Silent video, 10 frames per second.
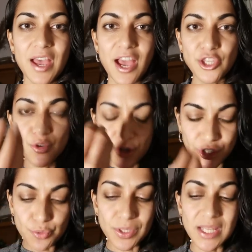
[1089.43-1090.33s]
And your
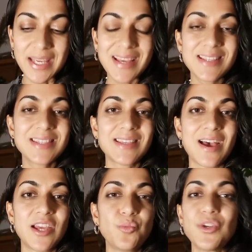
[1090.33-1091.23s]
unique
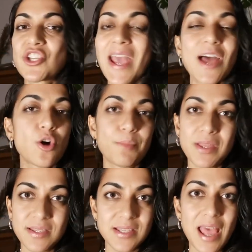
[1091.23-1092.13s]
insight, which cannot be
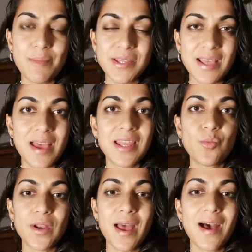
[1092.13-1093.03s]
the same as
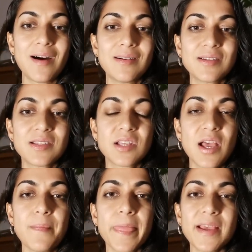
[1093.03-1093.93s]
anyone else,
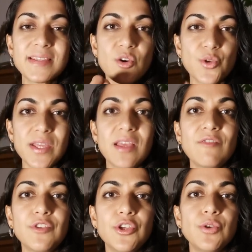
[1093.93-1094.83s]
is going to
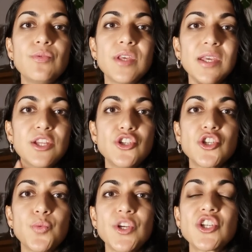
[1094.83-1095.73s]
give you the
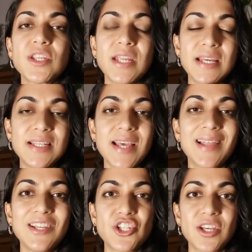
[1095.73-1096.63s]
intuition and
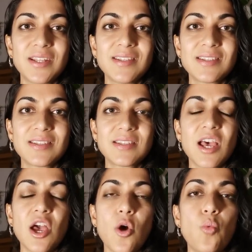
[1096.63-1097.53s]
intelligence,
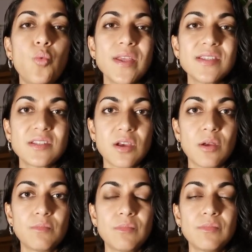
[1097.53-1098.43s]

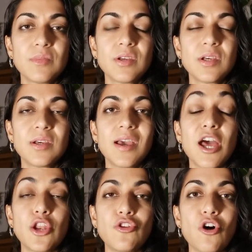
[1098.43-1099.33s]
wisdom,
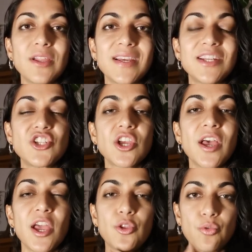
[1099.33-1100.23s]
and knowledge
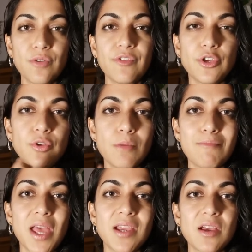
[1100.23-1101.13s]
in order for you to
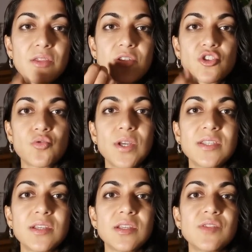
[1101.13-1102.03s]
make the
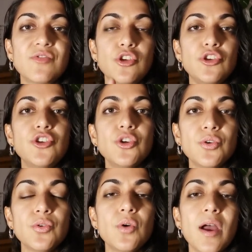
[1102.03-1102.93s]
choices for
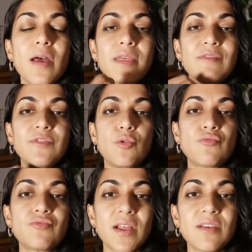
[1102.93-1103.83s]
you that
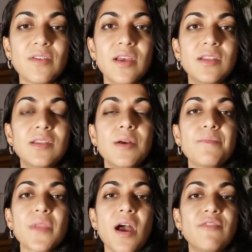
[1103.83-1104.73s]
feel relevant
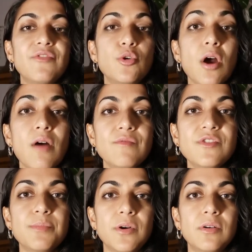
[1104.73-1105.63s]
and feel
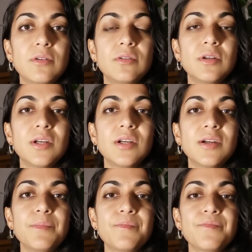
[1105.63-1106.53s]
comfortable,
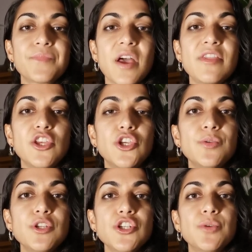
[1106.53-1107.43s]
and that
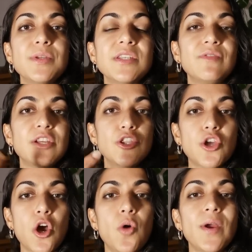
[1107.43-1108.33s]
you intuitively
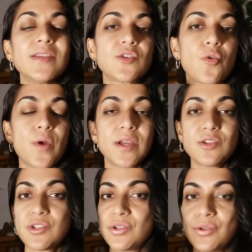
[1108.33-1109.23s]
know is
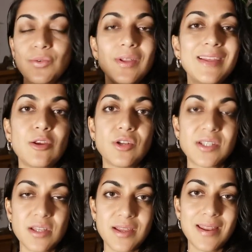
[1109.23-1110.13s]
going to lead on
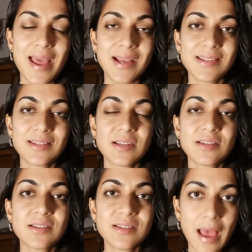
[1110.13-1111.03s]
to the next
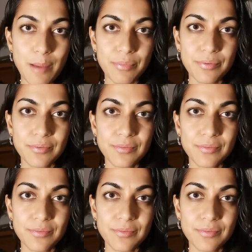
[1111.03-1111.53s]
step.